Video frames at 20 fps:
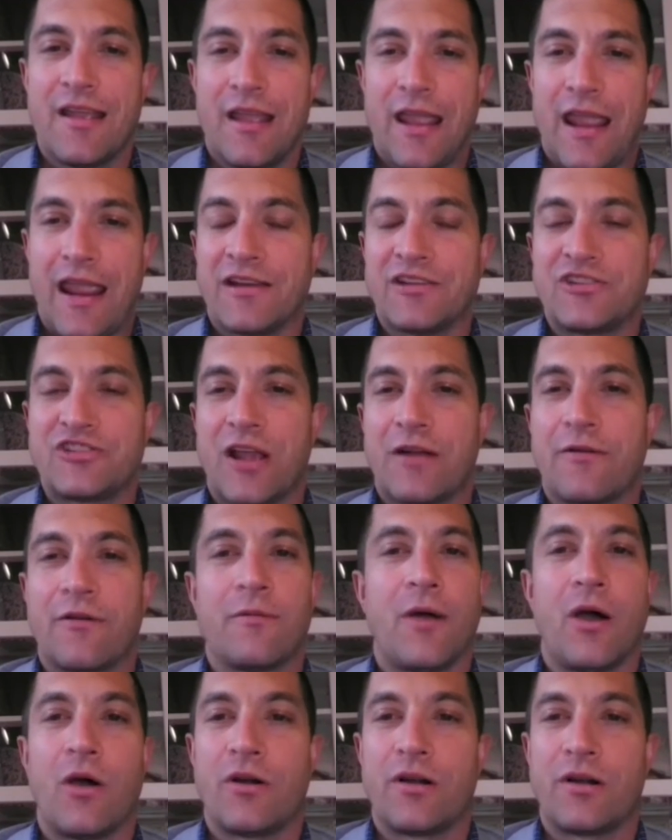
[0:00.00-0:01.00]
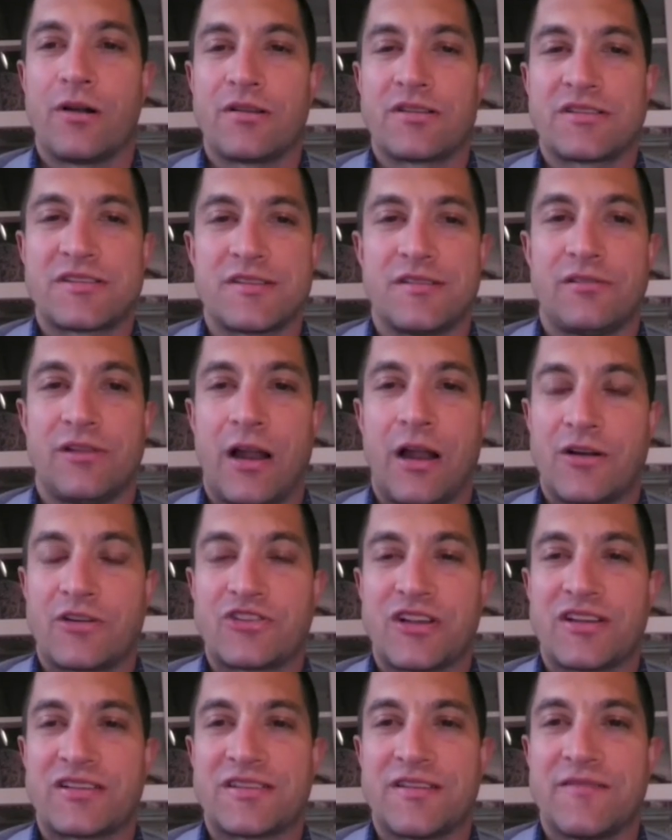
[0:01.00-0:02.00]
And General Motors'
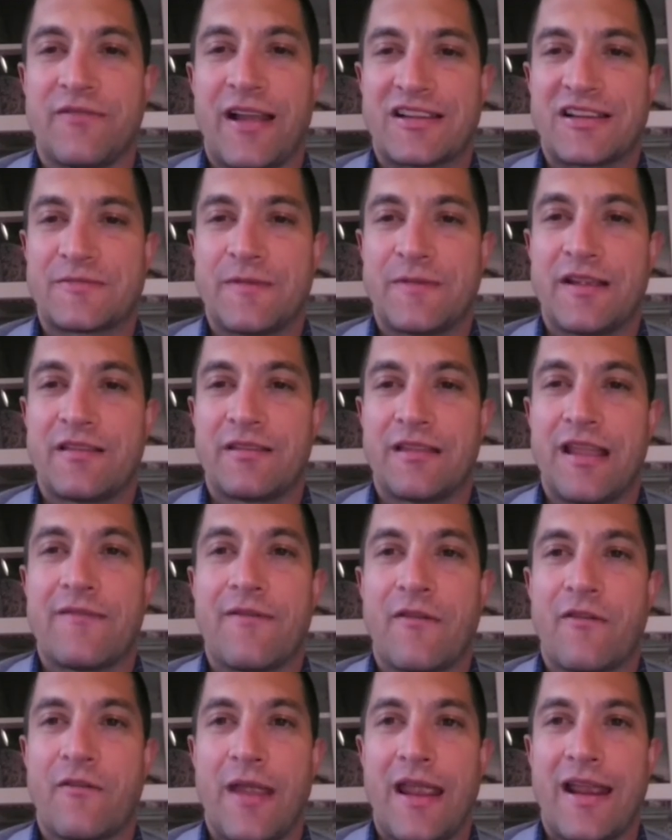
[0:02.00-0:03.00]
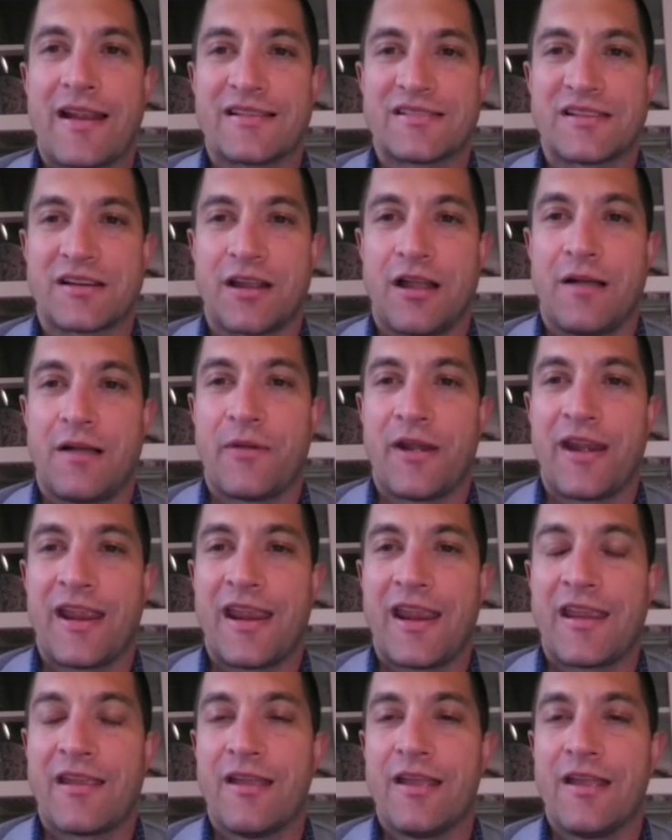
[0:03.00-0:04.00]
largest investment they've ever made as a
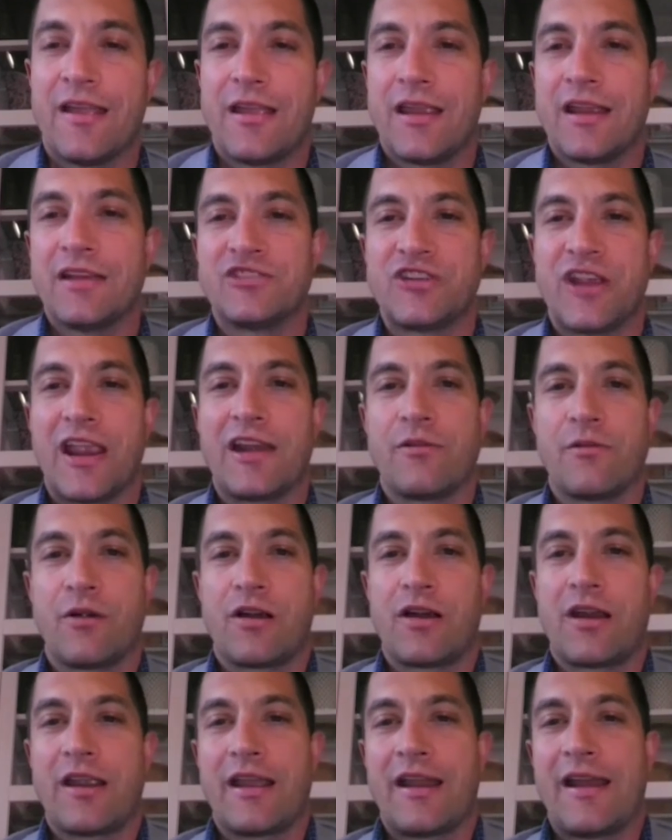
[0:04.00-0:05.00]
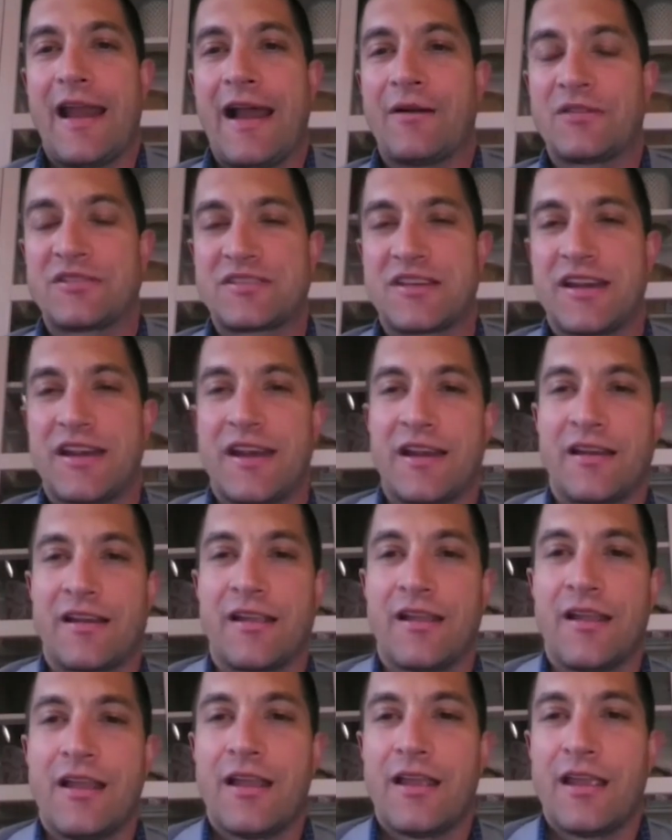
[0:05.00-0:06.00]
company in January,
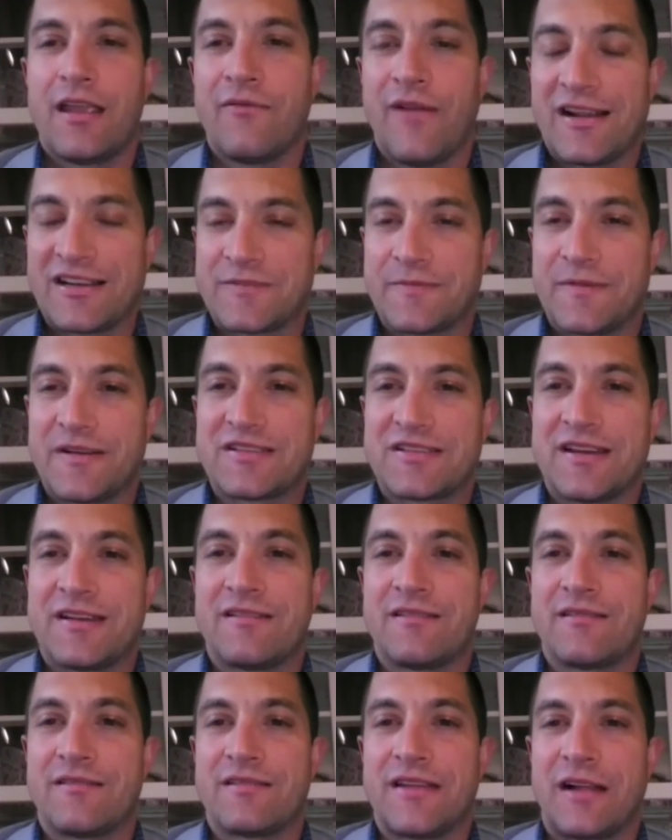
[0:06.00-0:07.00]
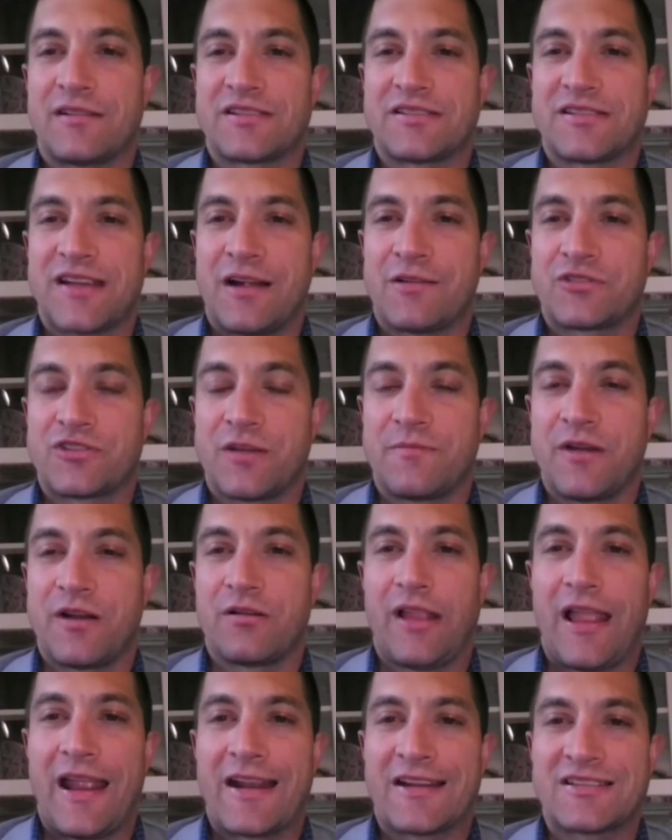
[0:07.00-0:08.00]
announcing investments in Delta Township
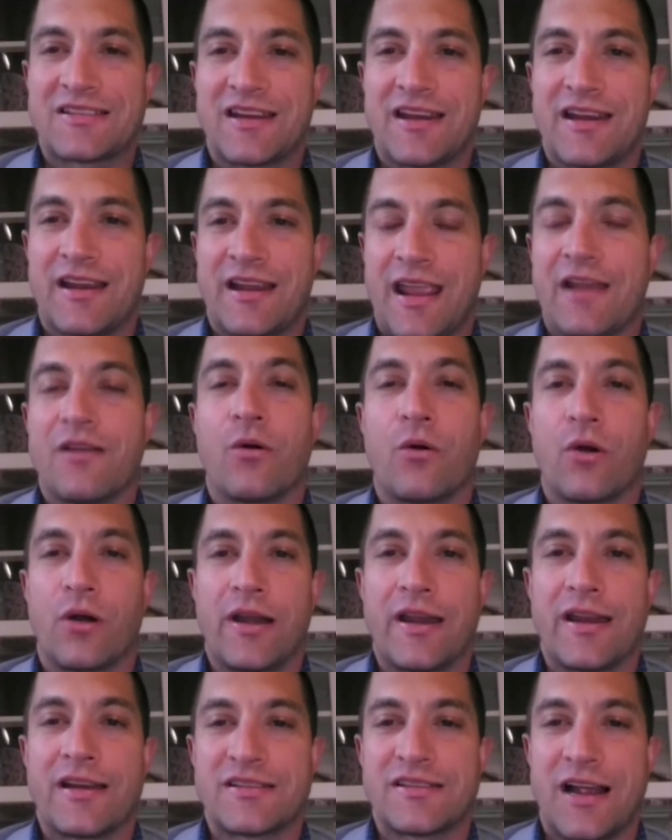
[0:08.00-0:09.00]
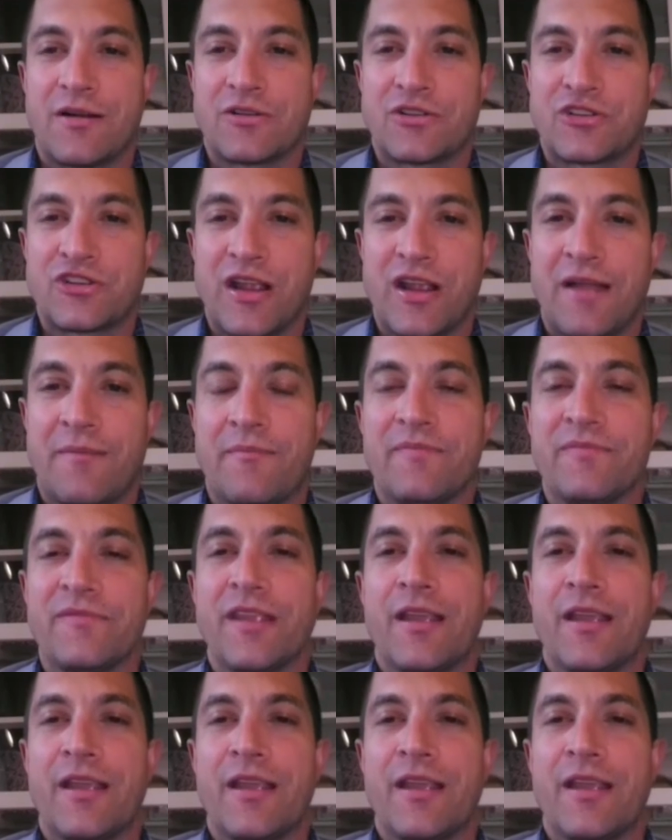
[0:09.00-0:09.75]
near Lansing and Orion Township